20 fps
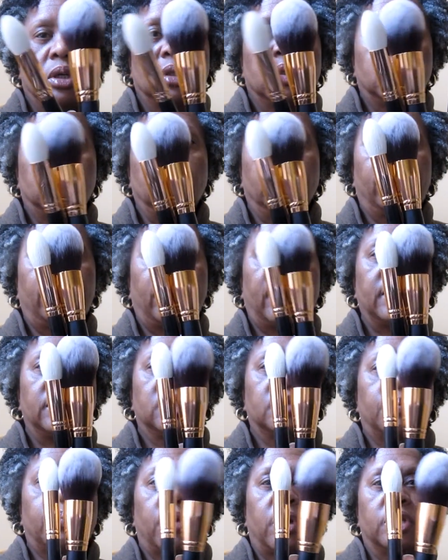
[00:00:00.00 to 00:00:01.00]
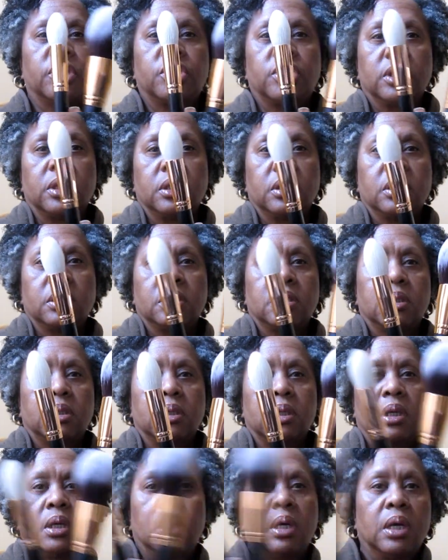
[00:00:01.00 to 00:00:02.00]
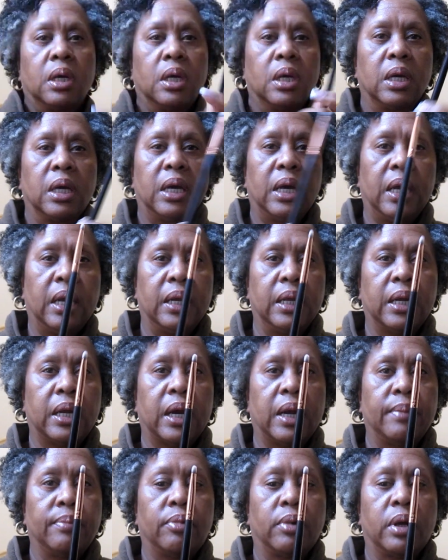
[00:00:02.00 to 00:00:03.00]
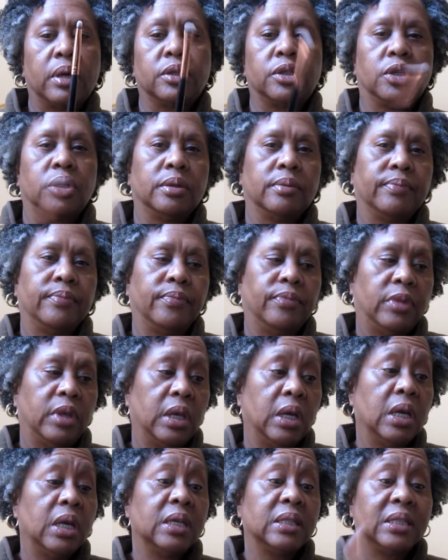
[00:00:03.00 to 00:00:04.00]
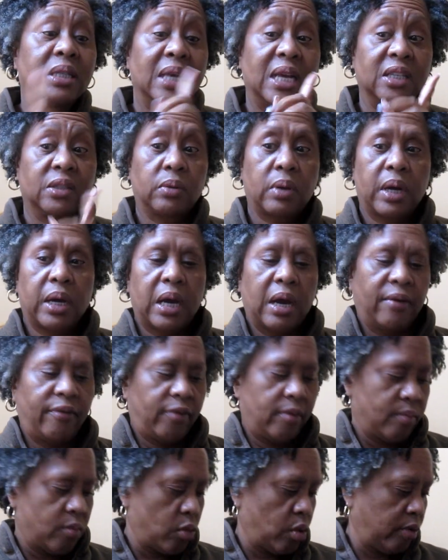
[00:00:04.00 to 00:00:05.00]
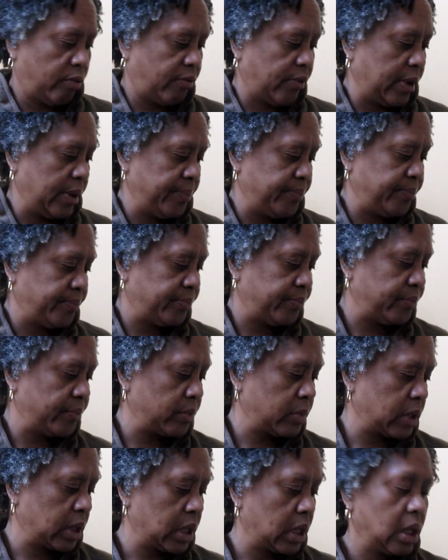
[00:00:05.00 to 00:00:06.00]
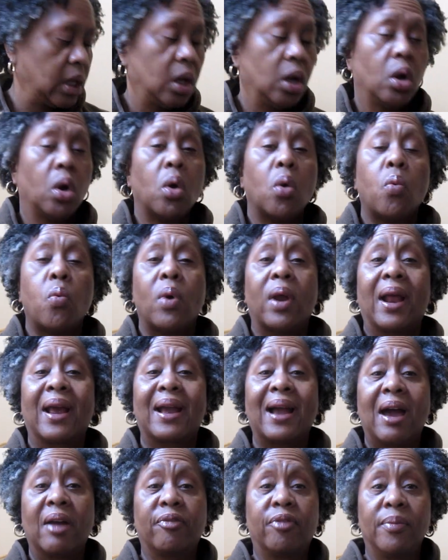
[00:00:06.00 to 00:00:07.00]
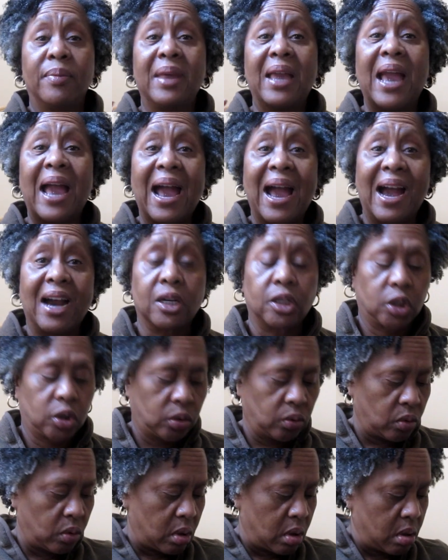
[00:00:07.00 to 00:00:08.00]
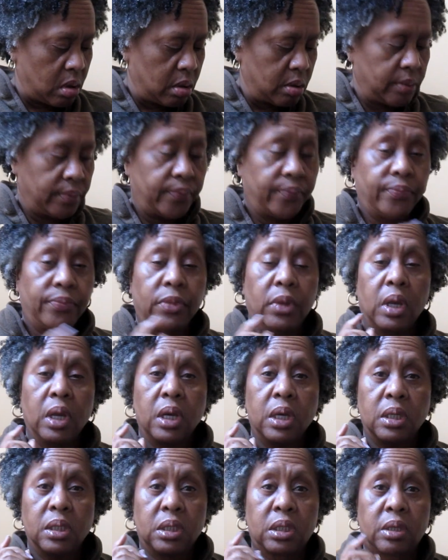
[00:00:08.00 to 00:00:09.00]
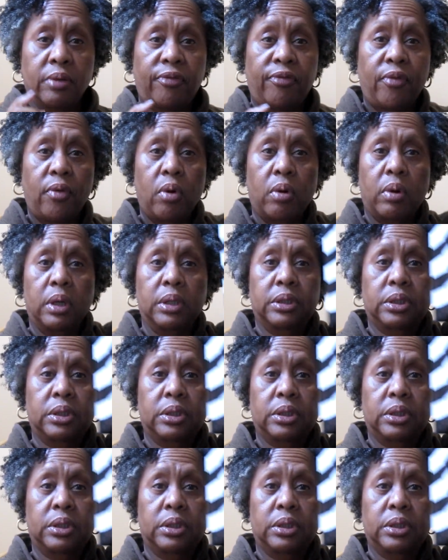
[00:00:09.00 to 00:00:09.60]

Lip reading: 2 face brushes and an eye brush. So that's what I got from Morphe. What I got from the actual Sephora